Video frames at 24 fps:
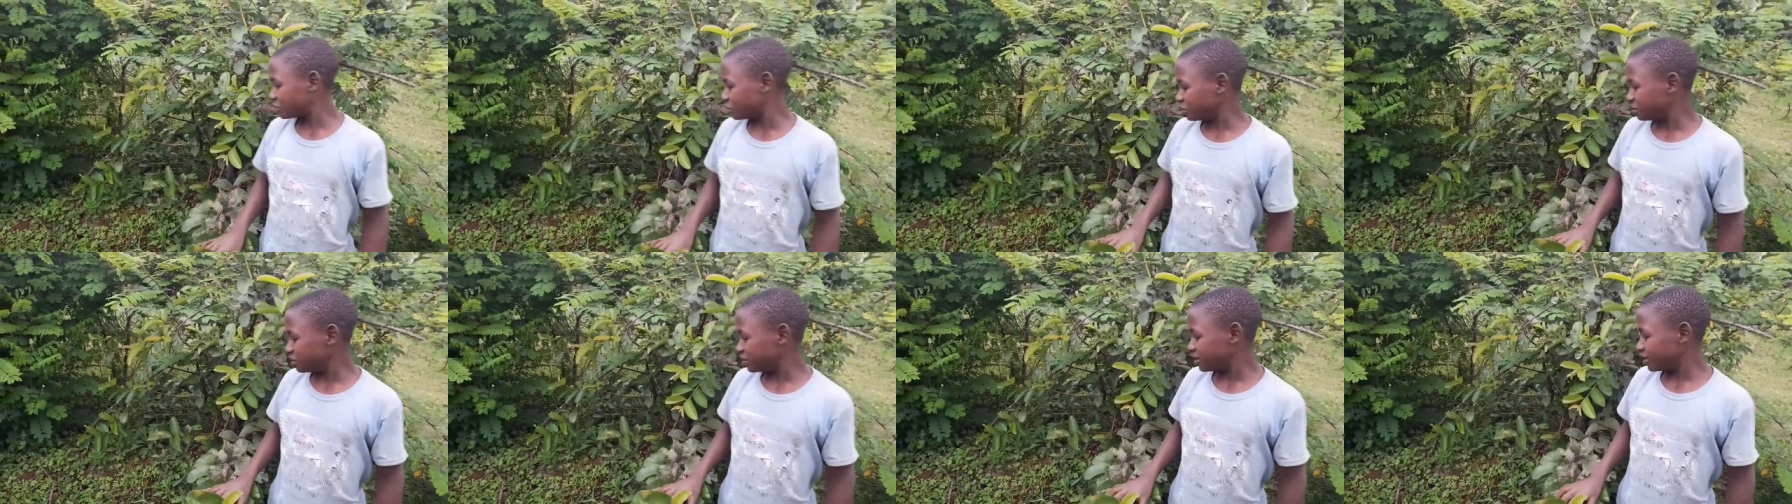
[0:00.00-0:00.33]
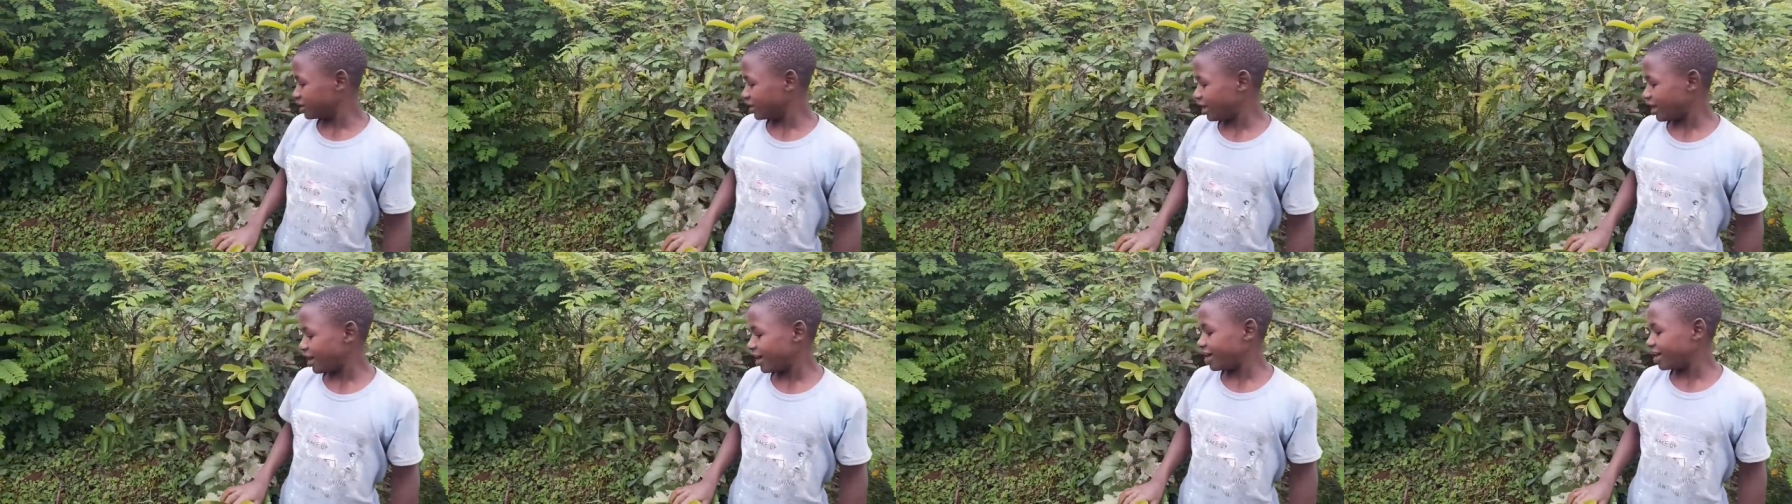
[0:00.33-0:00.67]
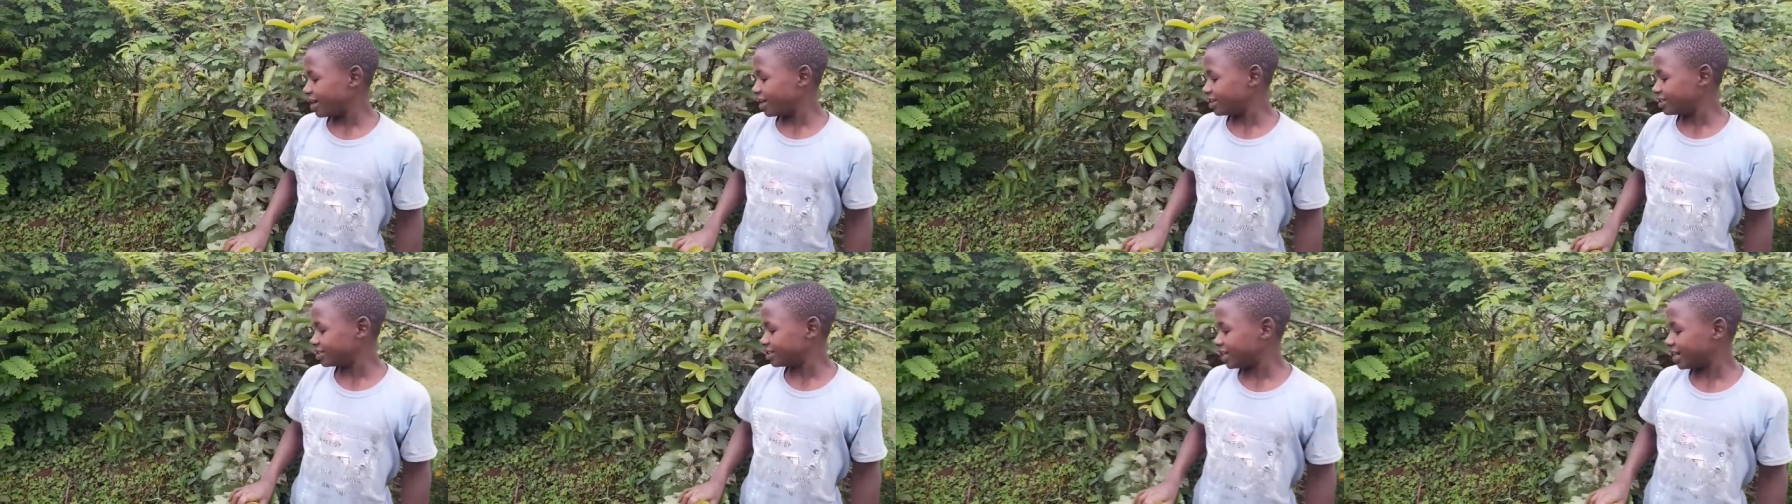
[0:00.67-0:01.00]
to me,
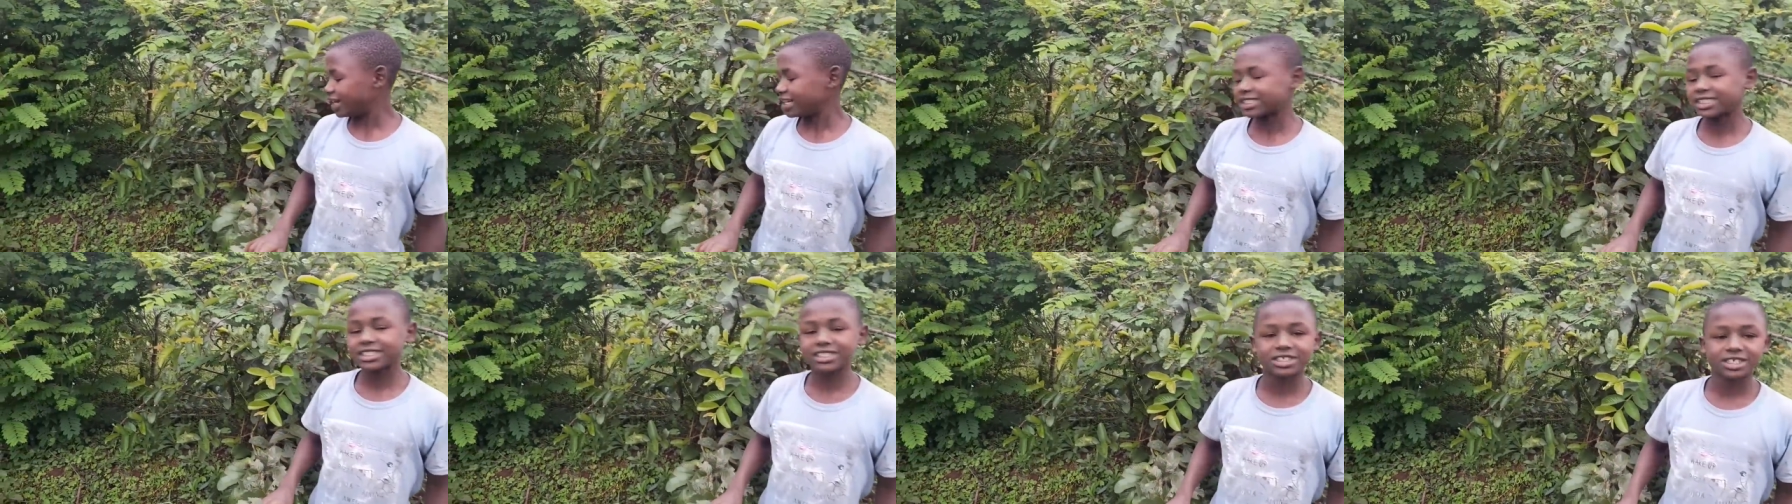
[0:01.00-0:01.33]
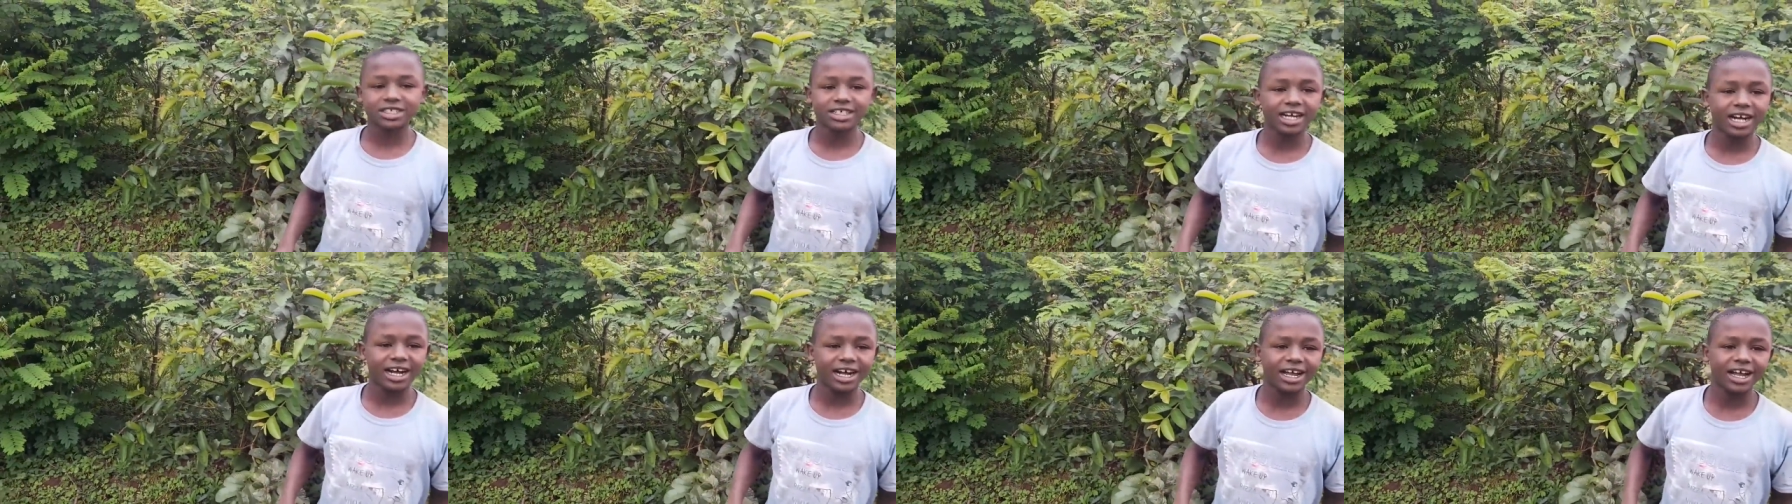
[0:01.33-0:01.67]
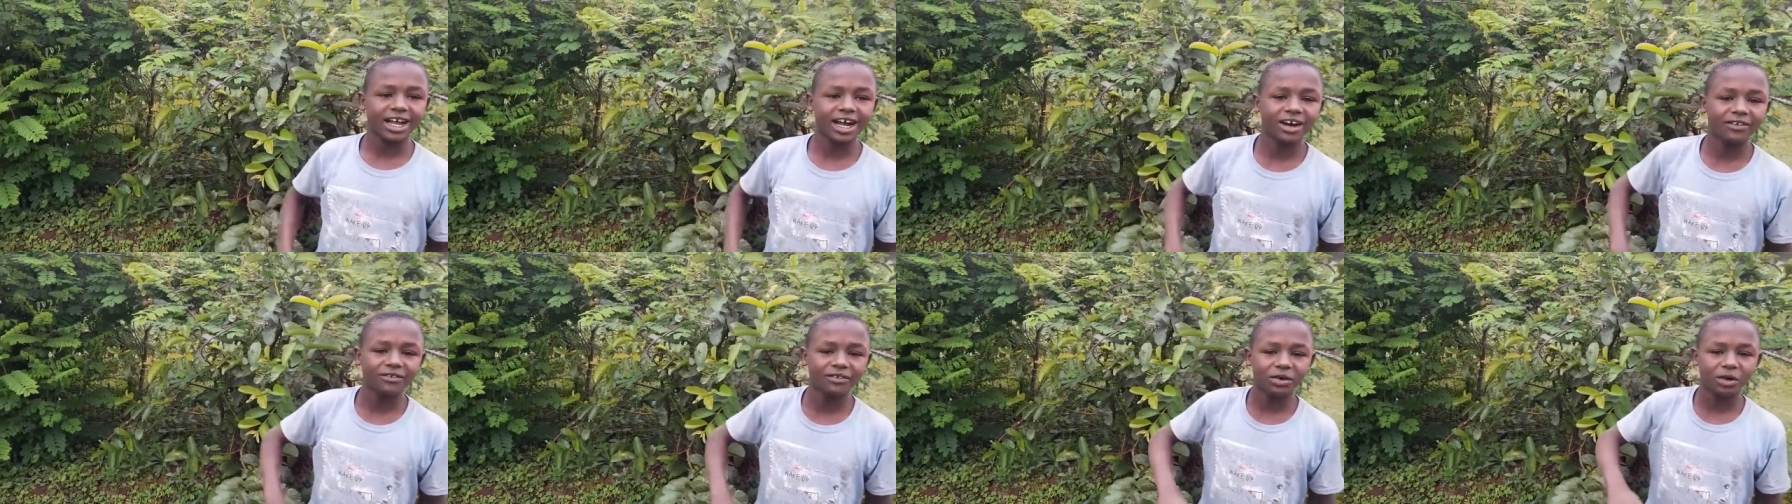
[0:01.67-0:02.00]
I
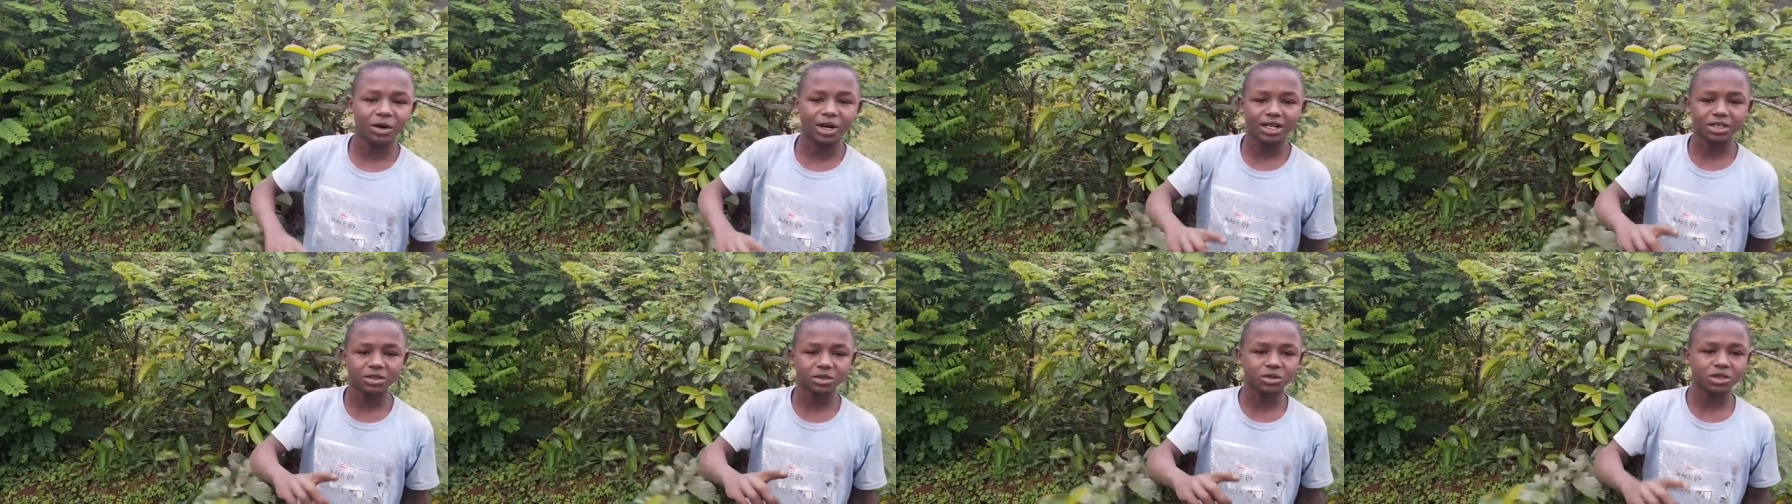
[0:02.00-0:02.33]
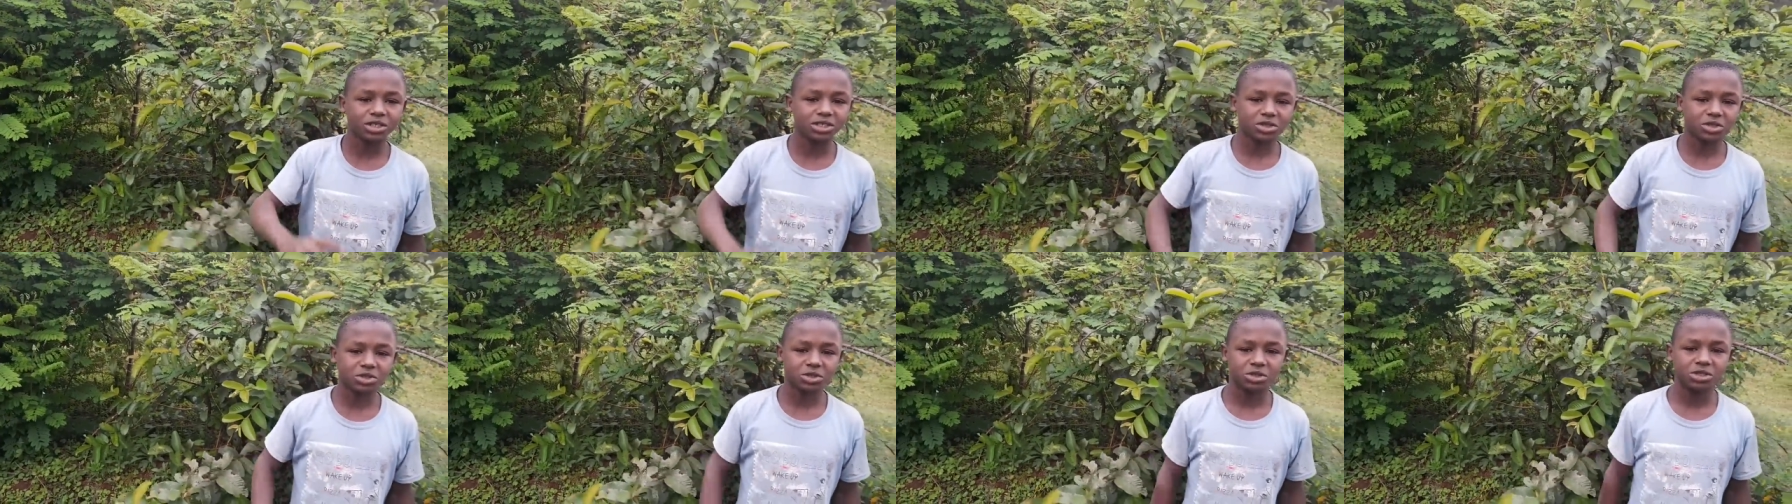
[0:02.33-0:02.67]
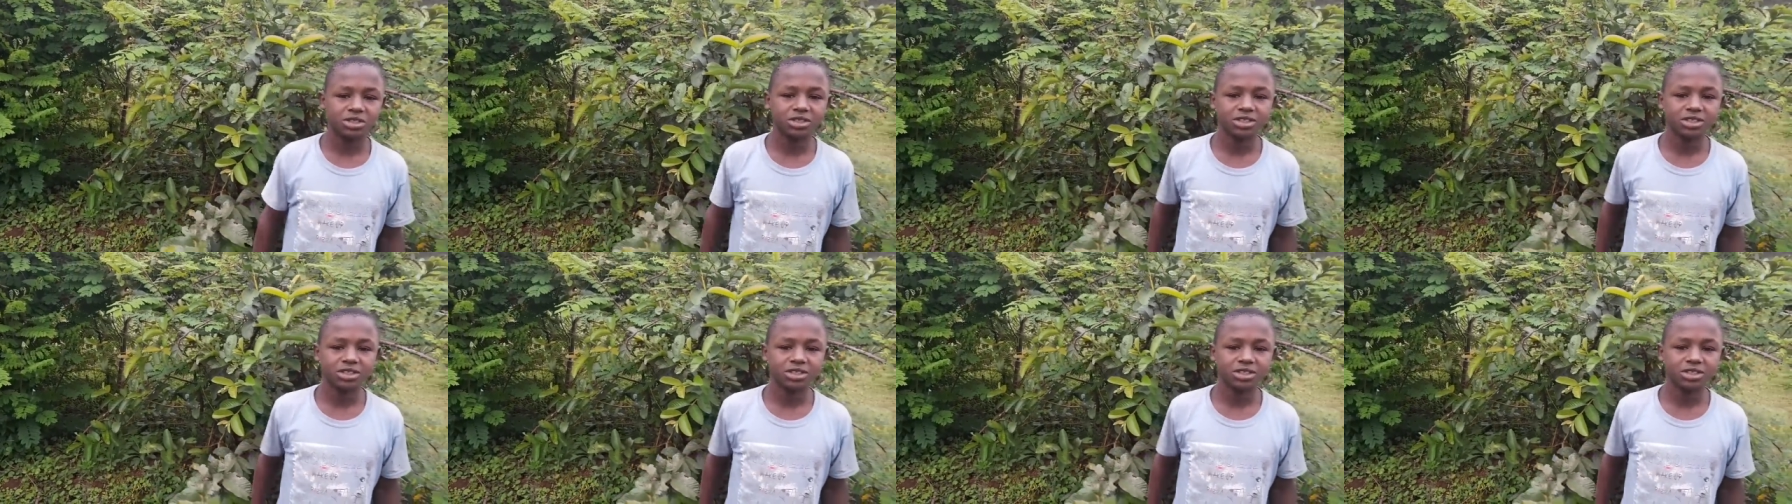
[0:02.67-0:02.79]
have one question.